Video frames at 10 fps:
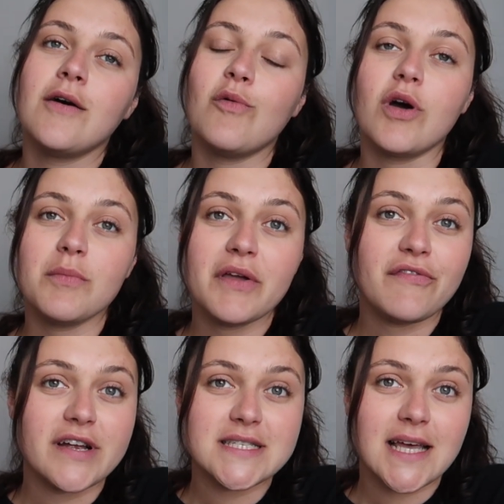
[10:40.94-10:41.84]
One of my
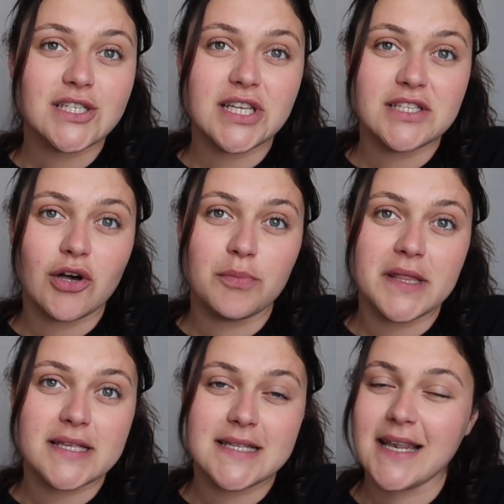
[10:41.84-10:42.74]
friends actually told me
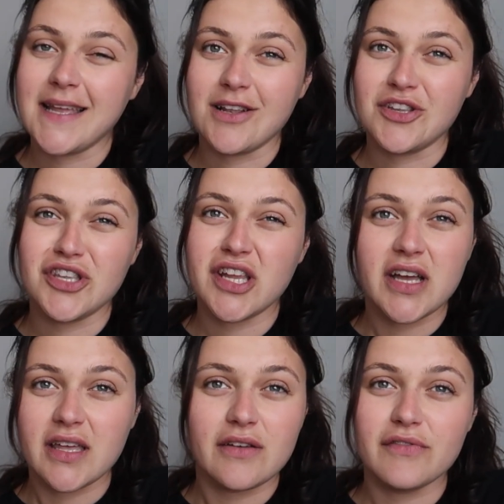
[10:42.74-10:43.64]
this little
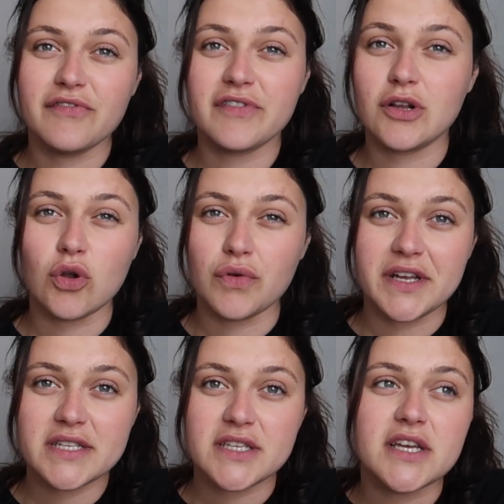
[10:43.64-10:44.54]
nugget of
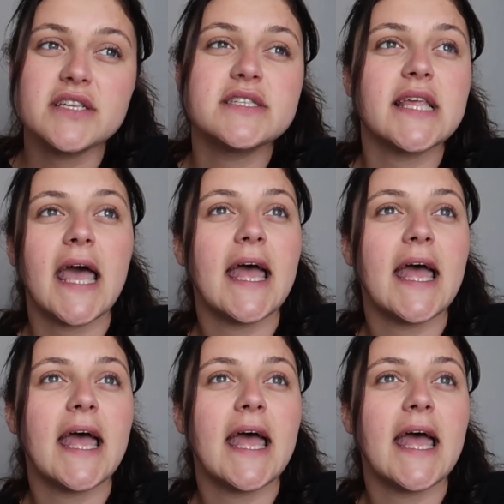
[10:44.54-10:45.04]
gloriousness,